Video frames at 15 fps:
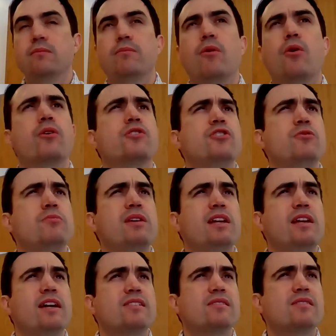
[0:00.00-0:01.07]
Or do you mean
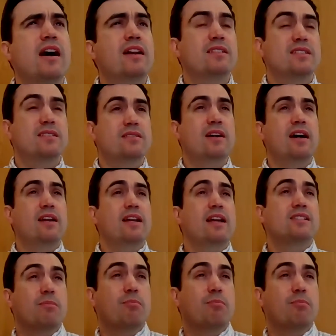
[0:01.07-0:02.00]
as a